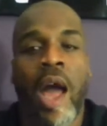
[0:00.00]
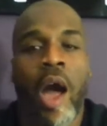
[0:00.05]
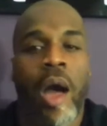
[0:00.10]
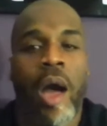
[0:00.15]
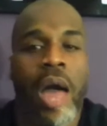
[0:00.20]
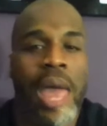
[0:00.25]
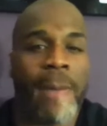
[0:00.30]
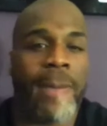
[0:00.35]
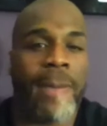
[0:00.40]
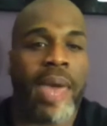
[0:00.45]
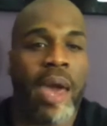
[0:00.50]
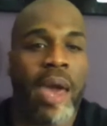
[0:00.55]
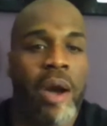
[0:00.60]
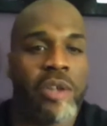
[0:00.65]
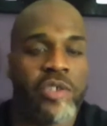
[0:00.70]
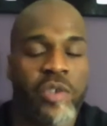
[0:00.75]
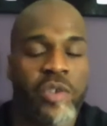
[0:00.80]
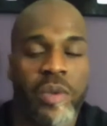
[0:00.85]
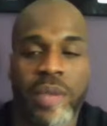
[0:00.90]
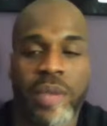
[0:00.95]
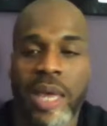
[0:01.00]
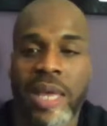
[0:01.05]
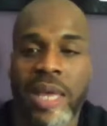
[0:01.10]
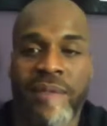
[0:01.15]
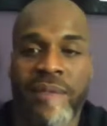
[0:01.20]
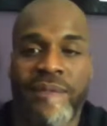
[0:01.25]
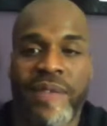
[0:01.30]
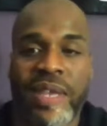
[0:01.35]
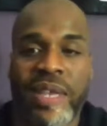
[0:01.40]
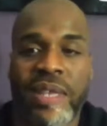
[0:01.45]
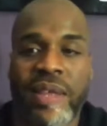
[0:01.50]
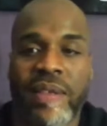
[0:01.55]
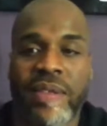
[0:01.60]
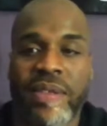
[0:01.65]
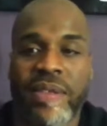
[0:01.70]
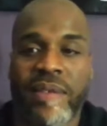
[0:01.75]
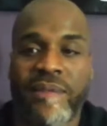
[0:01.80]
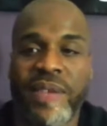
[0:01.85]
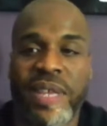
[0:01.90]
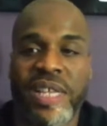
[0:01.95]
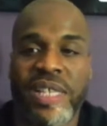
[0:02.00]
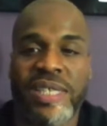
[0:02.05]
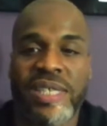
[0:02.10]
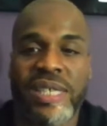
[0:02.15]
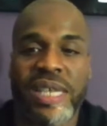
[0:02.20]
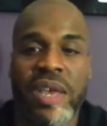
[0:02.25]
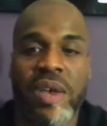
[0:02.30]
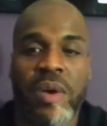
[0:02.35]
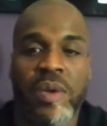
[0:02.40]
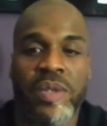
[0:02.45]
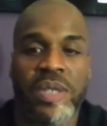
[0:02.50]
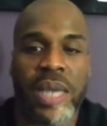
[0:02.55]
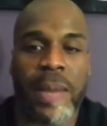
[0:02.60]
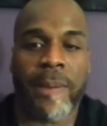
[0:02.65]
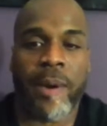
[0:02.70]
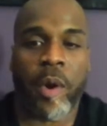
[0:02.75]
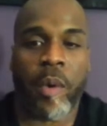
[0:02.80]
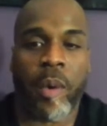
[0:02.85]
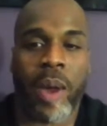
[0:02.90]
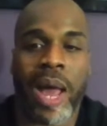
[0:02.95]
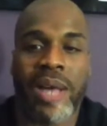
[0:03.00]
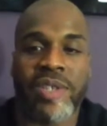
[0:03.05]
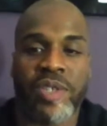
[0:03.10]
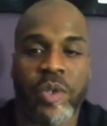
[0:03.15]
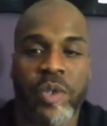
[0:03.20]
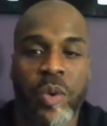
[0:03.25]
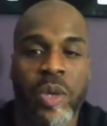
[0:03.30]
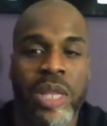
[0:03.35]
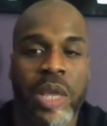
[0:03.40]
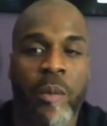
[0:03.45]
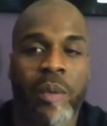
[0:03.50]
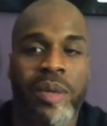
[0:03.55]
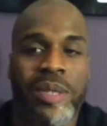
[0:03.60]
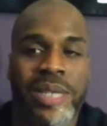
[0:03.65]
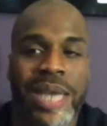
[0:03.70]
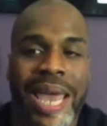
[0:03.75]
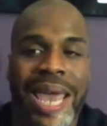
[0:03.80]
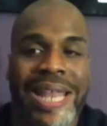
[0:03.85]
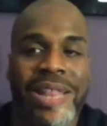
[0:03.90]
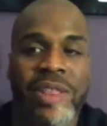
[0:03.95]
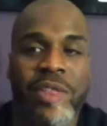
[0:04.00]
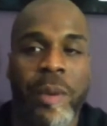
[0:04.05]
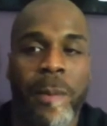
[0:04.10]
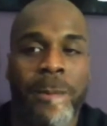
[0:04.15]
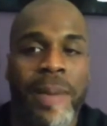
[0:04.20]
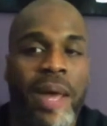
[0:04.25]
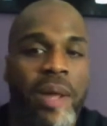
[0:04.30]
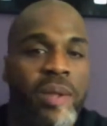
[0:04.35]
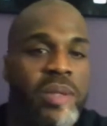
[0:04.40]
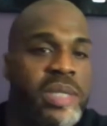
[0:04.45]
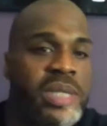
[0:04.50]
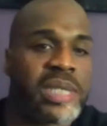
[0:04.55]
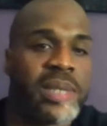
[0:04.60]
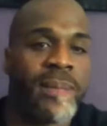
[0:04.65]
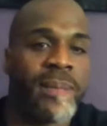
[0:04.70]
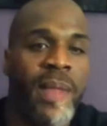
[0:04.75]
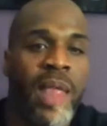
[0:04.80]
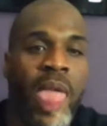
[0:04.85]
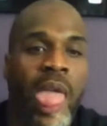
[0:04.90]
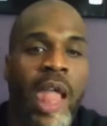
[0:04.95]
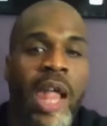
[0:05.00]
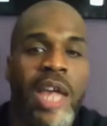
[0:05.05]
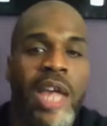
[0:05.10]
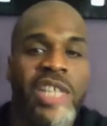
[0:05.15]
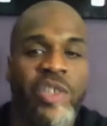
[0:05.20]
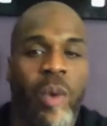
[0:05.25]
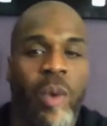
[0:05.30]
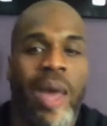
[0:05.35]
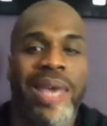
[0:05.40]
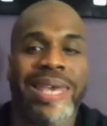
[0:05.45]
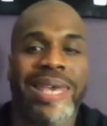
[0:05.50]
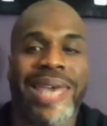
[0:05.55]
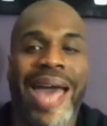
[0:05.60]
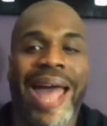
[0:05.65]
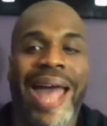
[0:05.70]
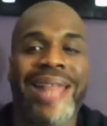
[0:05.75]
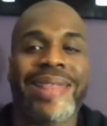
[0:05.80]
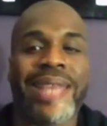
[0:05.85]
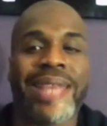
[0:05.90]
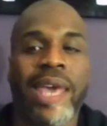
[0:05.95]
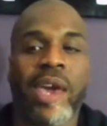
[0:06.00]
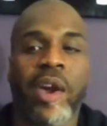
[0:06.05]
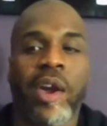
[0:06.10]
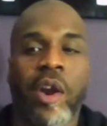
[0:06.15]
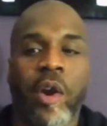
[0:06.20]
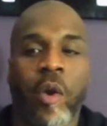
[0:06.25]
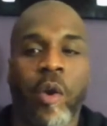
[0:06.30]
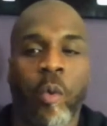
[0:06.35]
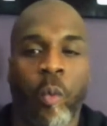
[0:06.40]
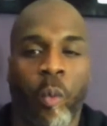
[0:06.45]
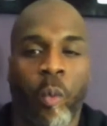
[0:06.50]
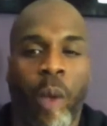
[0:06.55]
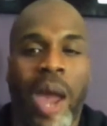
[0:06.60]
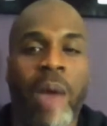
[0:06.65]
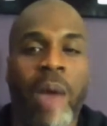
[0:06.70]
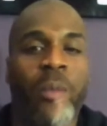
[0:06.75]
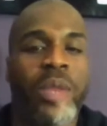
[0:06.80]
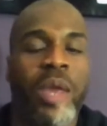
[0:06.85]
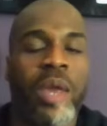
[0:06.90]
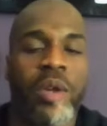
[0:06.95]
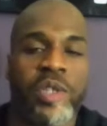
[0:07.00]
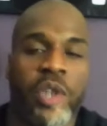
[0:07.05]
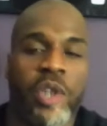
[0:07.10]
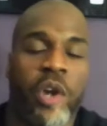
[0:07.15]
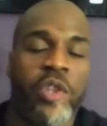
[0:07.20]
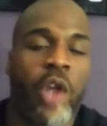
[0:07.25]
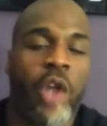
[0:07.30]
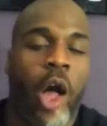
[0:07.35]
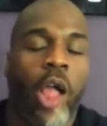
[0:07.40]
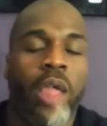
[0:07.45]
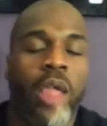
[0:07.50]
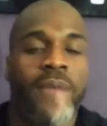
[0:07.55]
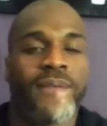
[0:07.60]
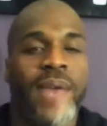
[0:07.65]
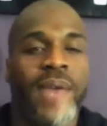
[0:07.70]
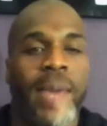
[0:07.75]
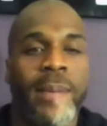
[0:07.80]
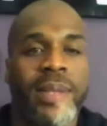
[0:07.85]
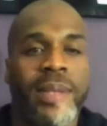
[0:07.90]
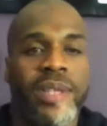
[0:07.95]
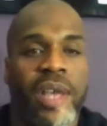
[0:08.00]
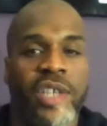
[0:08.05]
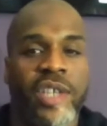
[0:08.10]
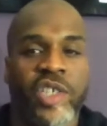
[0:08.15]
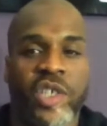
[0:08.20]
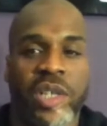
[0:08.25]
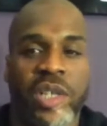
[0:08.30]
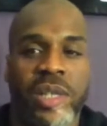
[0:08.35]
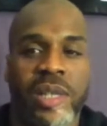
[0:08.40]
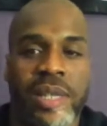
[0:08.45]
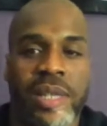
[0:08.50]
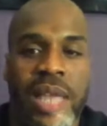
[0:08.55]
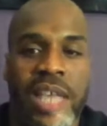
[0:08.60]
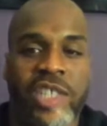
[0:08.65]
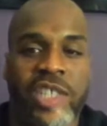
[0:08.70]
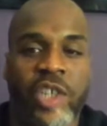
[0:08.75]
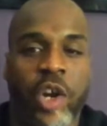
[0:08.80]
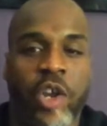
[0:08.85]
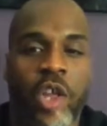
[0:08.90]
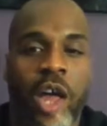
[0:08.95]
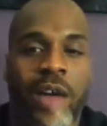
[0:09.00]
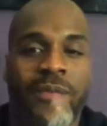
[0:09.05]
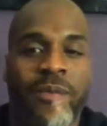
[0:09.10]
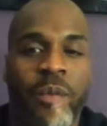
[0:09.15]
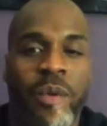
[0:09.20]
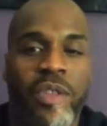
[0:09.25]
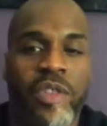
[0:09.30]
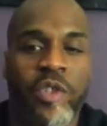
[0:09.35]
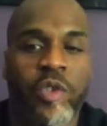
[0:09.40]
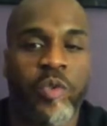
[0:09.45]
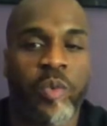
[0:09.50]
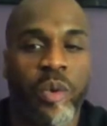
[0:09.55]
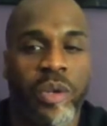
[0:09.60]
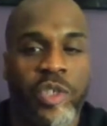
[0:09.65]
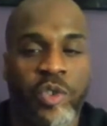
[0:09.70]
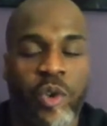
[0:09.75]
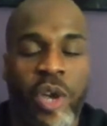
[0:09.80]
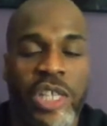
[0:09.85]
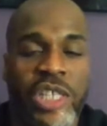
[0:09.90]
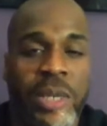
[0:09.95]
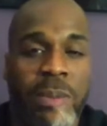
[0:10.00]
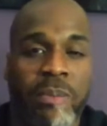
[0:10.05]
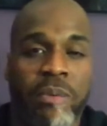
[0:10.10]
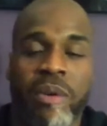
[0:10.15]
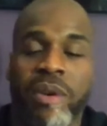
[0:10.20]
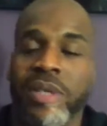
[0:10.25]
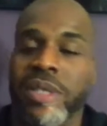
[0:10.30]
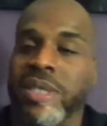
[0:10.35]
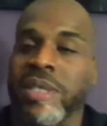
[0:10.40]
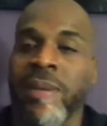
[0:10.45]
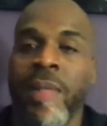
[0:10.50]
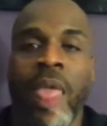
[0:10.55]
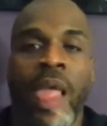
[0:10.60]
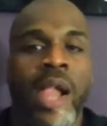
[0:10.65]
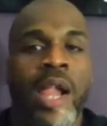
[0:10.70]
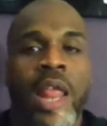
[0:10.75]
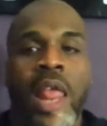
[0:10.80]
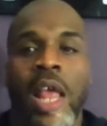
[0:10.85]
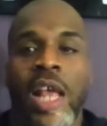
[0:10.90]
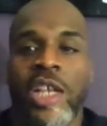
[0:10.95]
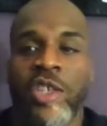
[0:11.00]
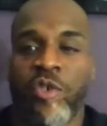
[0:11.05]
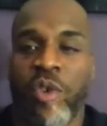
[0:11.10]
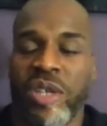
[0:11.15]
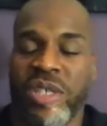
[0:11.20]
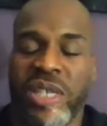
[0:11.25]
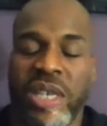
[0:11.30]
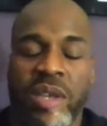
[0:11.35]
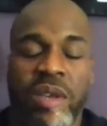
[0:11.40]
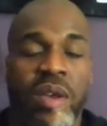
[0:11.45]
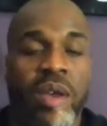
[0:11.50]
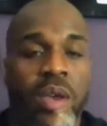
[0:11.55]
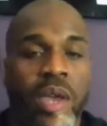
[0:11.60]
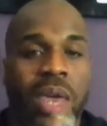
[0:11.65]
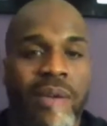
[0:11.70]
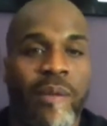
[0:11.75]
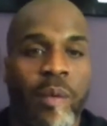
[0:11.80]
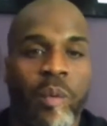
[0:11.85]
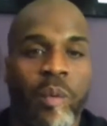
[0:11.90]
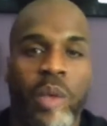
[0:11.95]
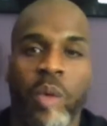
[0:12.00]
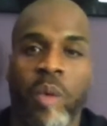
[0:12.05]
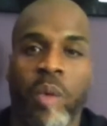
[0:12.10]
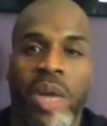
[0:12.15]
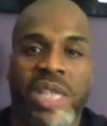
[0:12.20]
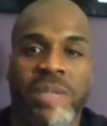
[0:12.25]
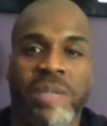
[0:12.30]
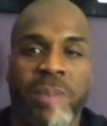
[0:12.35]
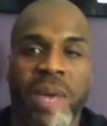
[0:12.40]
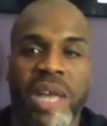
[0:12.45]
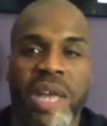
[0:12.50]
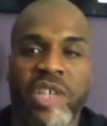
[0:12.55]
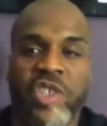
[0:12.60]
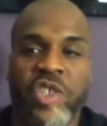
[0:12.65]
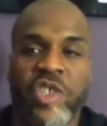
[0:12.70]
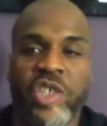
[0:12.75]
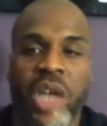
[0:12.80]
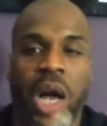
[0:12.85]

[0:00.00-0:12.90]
MK Ultra, they defeated Steelz and Purrazzo, and they retained their belts. So I got there right when they were starting the Hall of Fame induction, and they started off with Tracy Brooks. Tracy gave a really great speech.